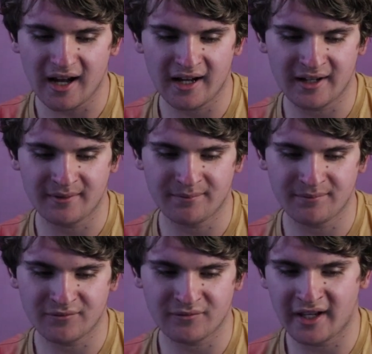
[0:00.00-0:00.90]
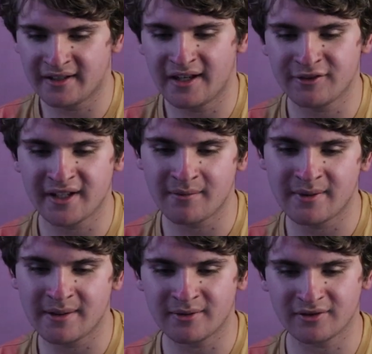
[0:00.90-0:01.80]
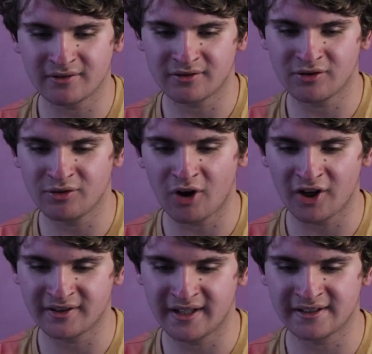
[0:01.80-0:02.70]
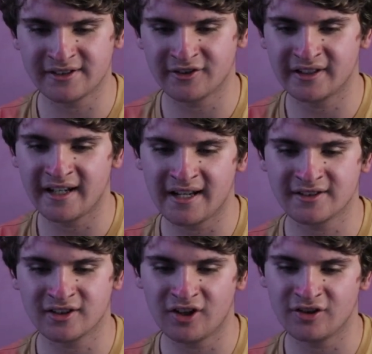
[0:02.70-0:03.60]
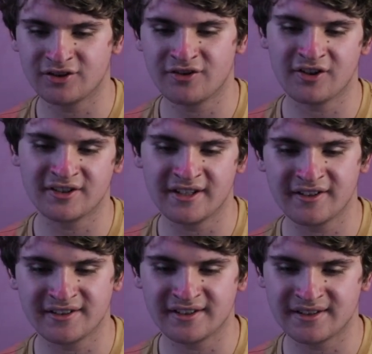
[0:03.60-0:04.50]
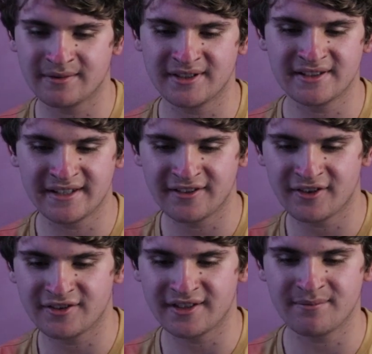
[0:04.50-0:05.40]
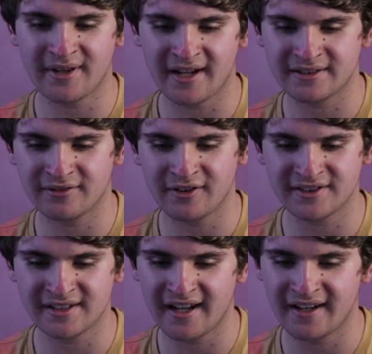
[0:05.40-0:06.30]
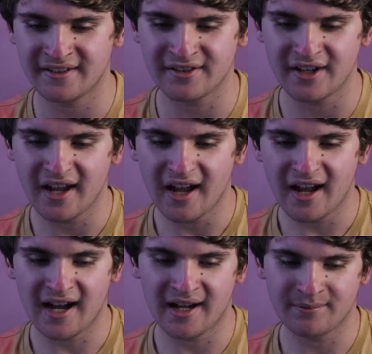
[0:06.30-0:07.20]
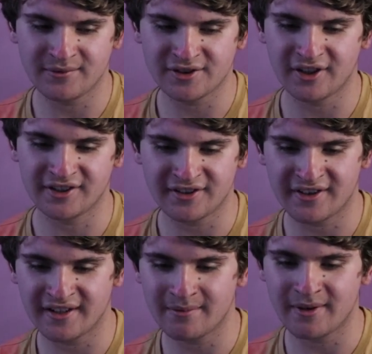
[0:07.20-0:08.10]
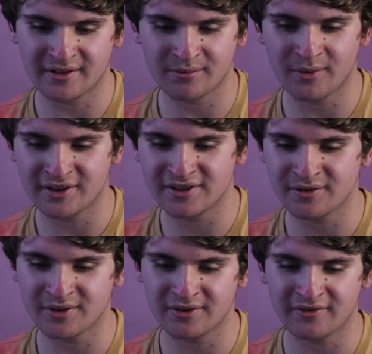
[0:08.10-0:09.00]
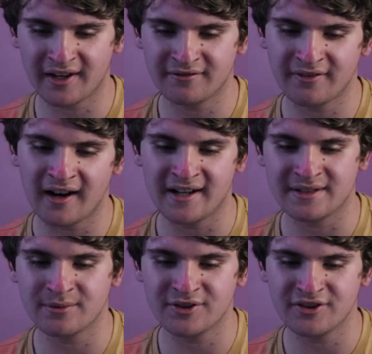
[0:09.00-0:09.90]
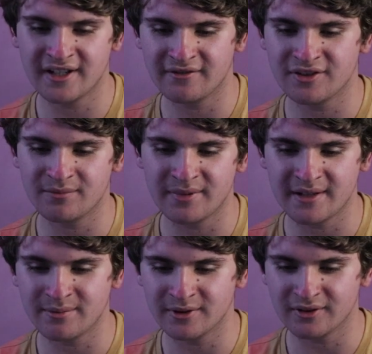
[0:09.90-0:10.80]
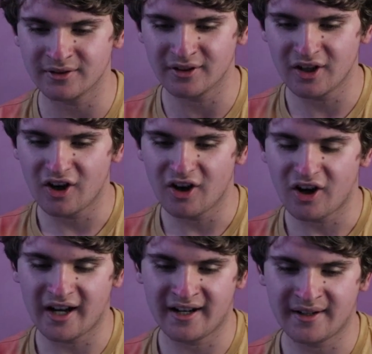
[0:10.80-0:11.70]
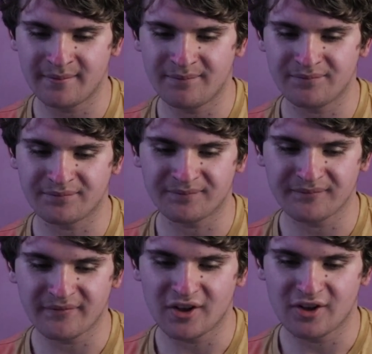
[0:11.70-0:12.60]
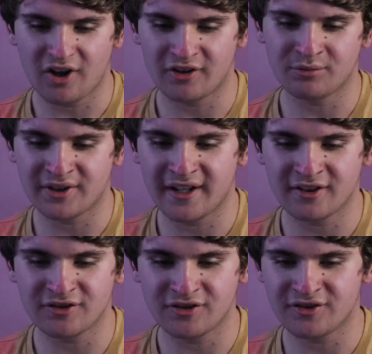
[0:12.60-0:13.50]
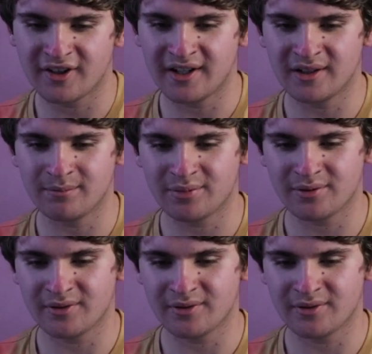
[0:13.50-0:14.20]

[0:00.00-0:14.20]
um, and everyday people who aren't necessarily as close to those ecosystems and seeing those impacts firsthand, yeah. um, starting to think yeah. about it. What sort of advice would you give to people um, and what they could do to help?